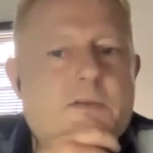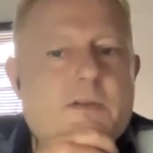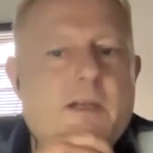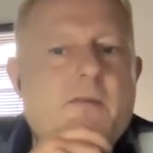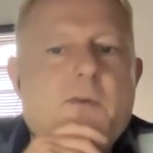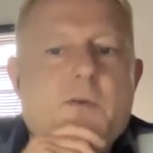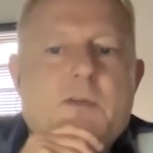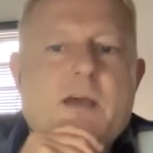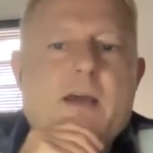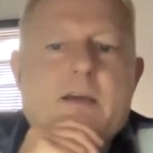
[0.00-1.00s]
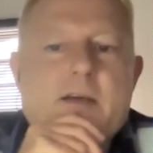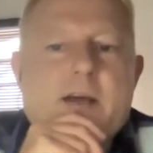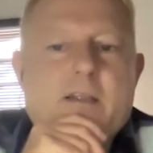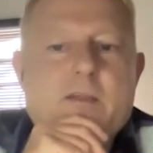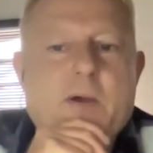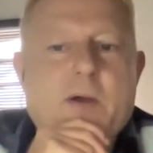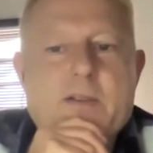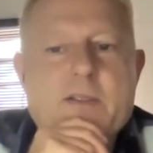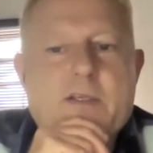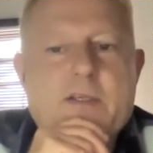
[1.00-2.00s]
to the infosec
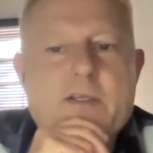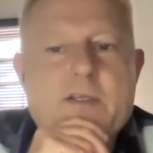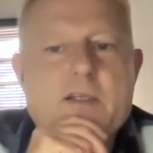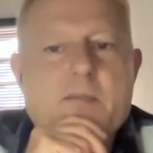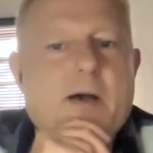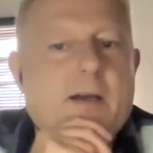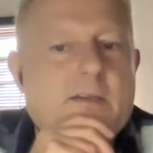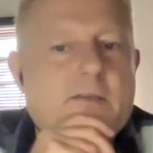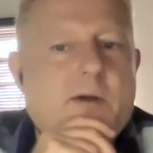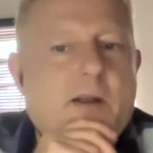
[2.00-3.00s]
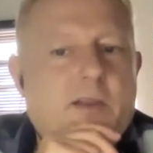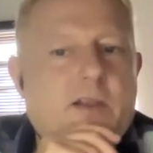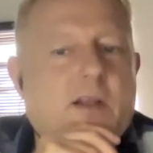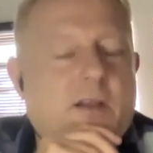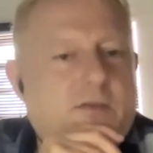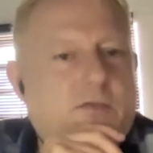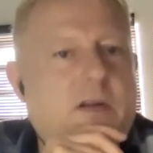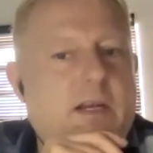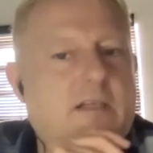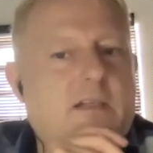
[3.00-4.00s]
experts in the past, but I think that this
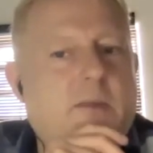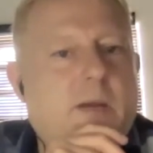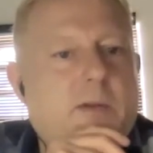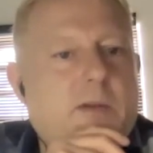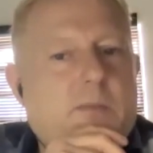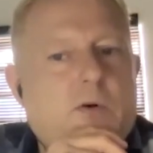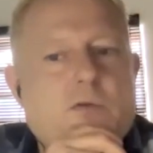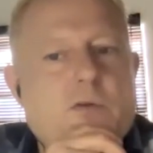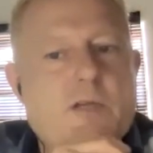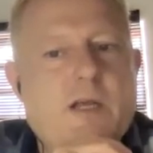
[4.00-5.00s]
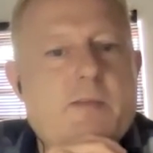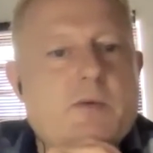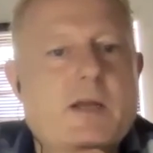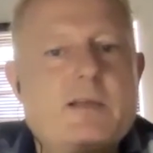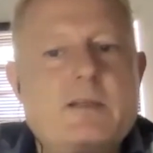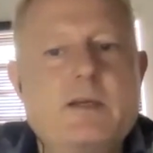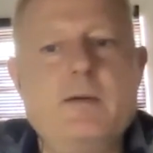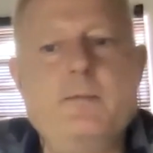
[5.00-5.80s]
really needs to be up on the boardroom table next year.